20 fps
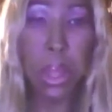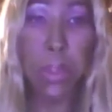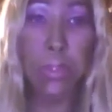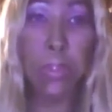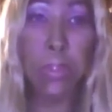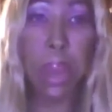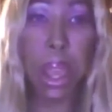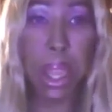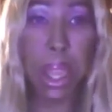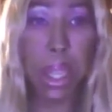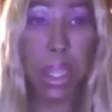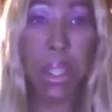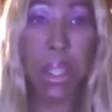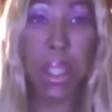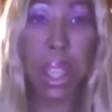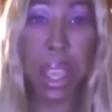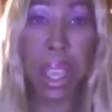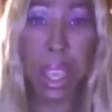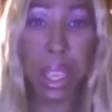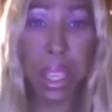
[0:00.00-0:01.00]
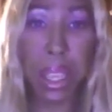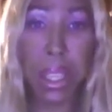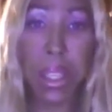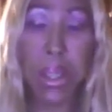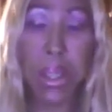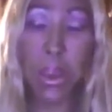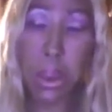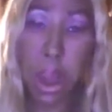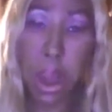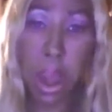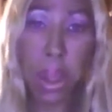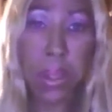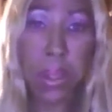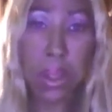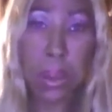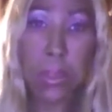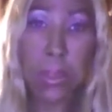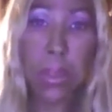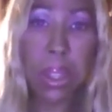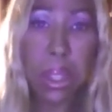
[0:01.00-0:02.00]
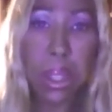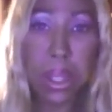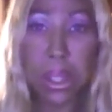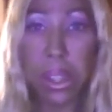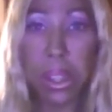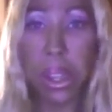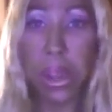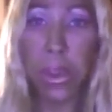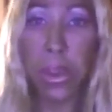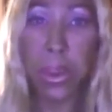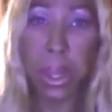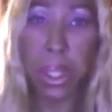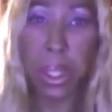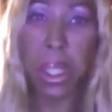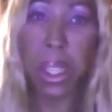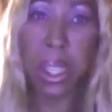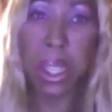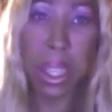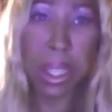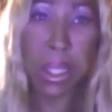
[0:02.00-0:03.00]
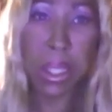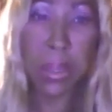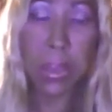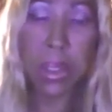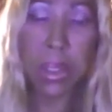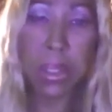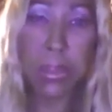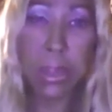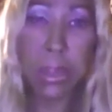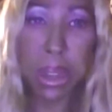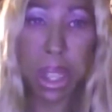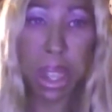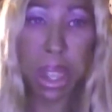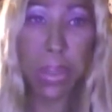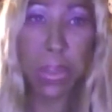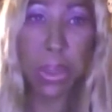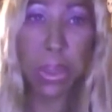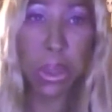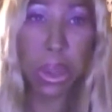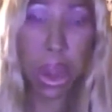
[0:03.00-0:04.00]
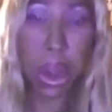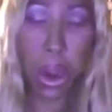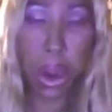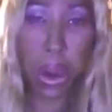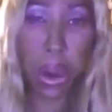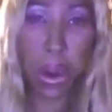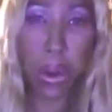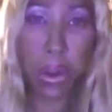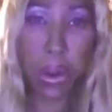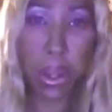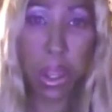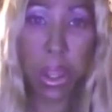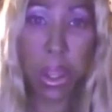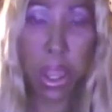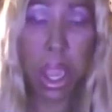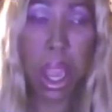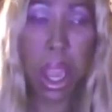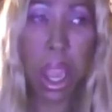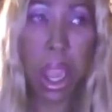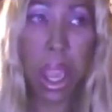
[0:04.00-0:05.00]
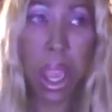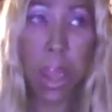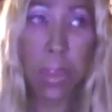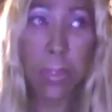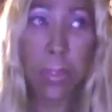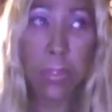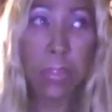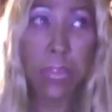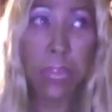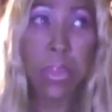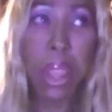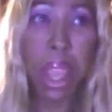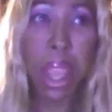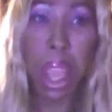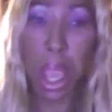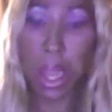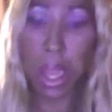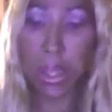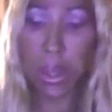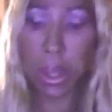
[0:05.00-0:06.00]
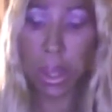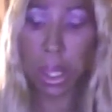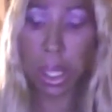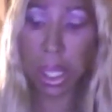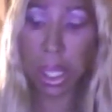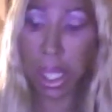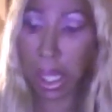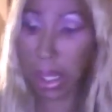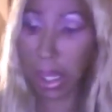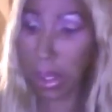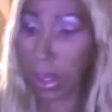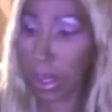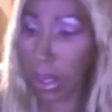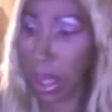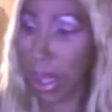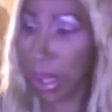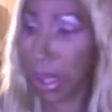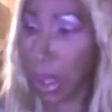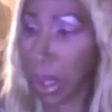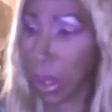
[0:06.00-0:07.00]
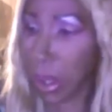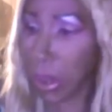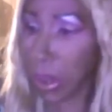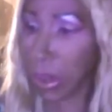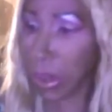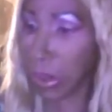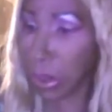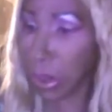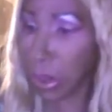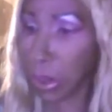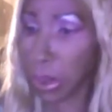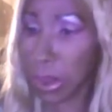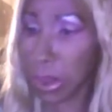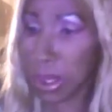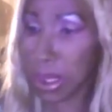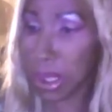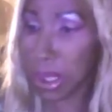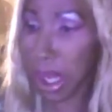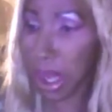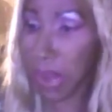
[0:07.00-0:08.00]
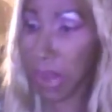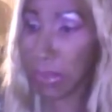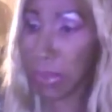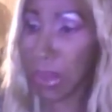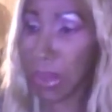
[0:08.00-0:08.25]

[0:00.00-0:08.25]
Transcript: But you call them, and they take so much money off your card, and you can get like all the little cool stuff.